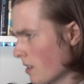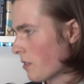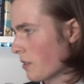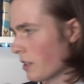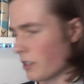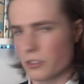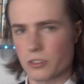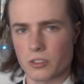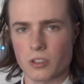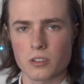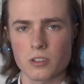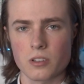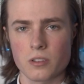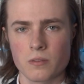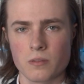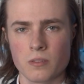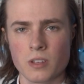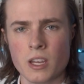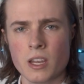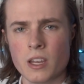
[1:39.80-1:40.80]
Thanks, Doug.
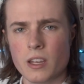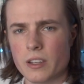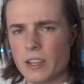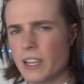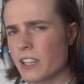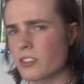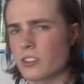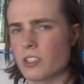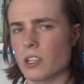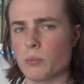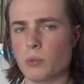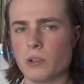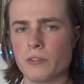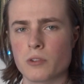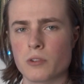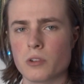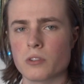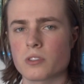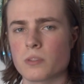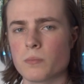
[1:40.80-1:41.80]
Next up,
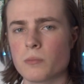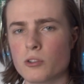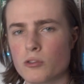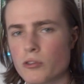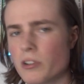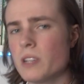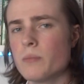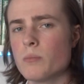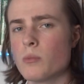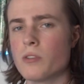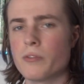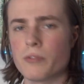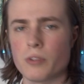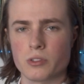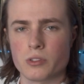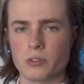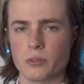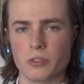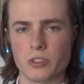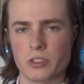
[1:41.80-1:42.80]
we've got some great more
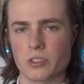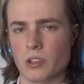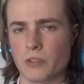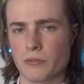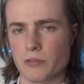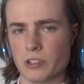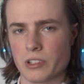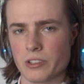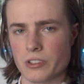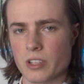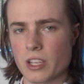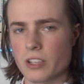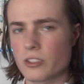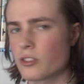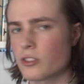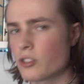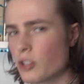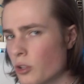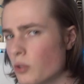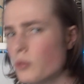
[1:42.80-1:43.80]
fossil discoveries,
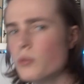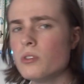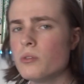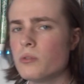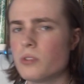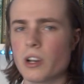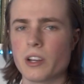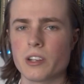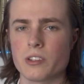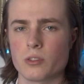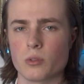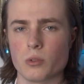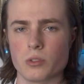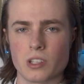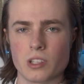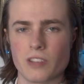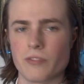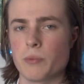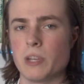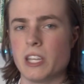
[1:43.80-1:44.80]
as two new
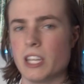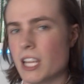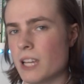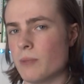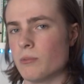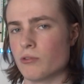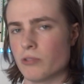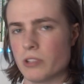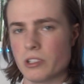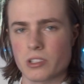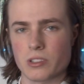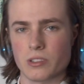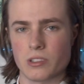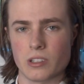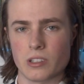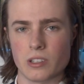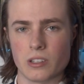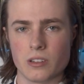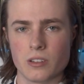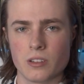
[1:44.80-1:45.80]
dinosaurs have been named
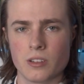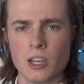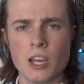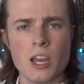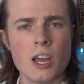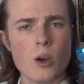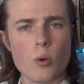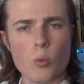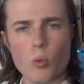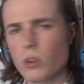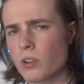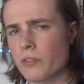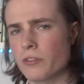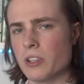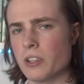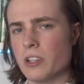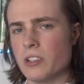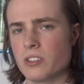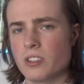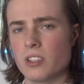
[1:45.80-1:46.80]
recently. One of
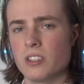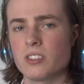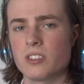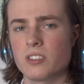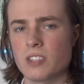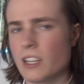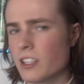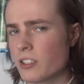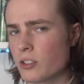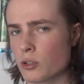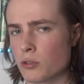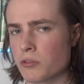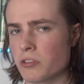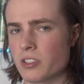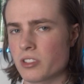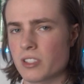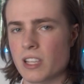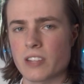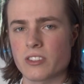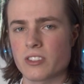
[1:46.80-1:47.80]
these is
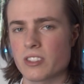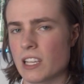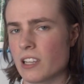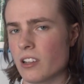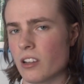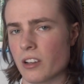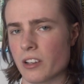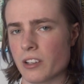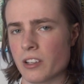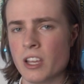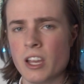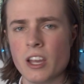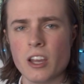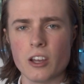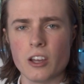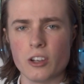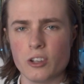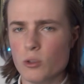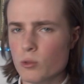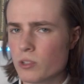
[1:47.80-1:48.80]
Stellosaurus Anceli,
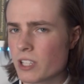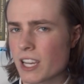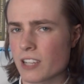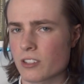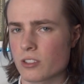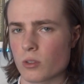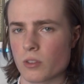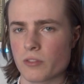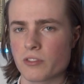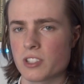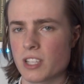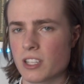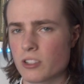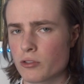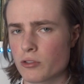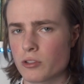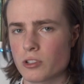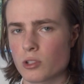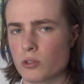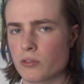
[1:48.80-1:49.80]
a new taxon of
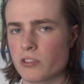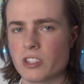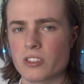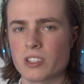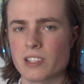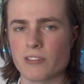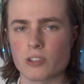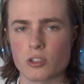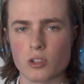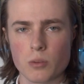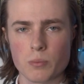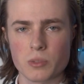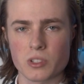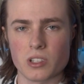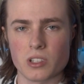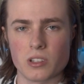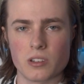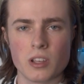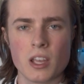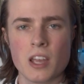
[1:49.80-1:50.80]
Centrosaurine
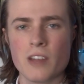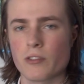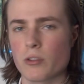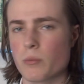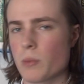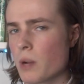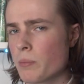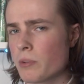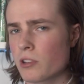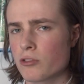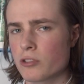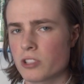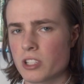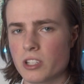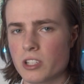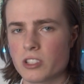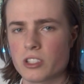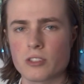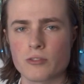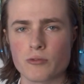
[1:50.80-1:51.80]
ceratopsid from Upper
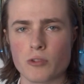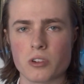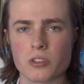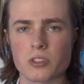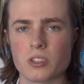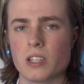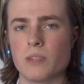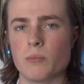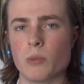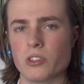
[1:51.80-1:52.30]
Cretaceous rocks in